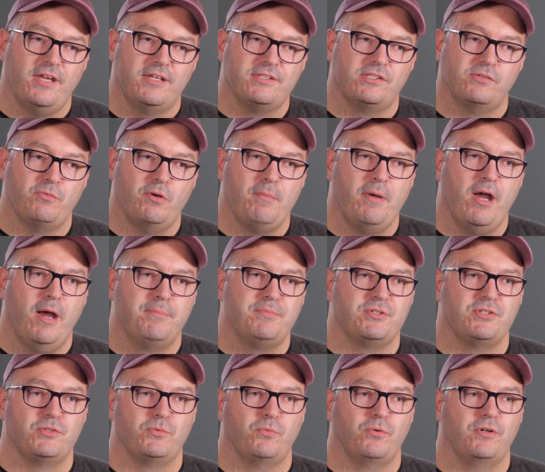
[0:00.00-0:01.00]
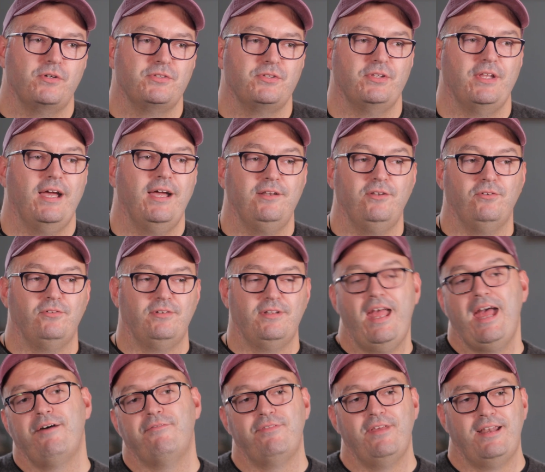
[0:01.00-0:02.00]
to ask them what my options were so that I don't
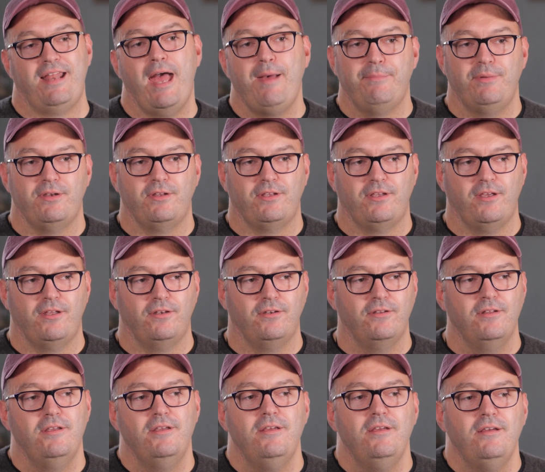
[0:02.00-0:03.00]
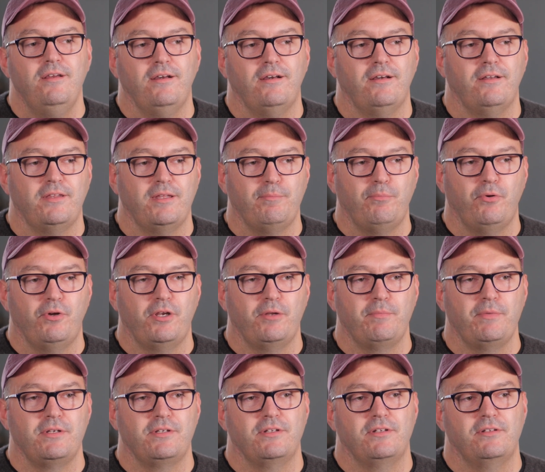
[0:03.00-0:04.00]
have that happen again, they pointed
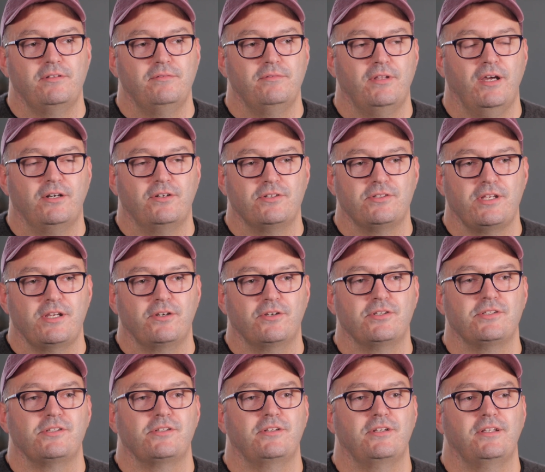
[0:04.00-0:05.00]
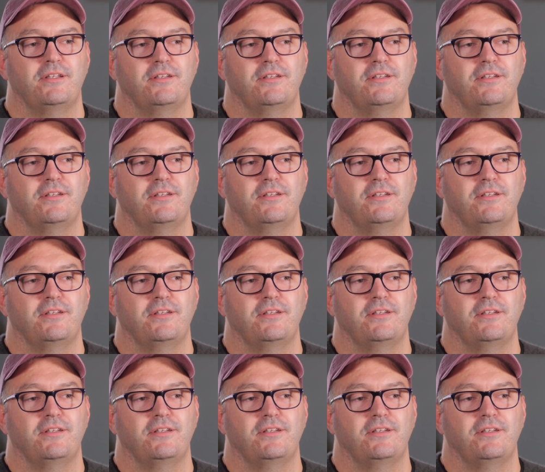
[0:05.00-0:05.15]
me to Dr. Segerson.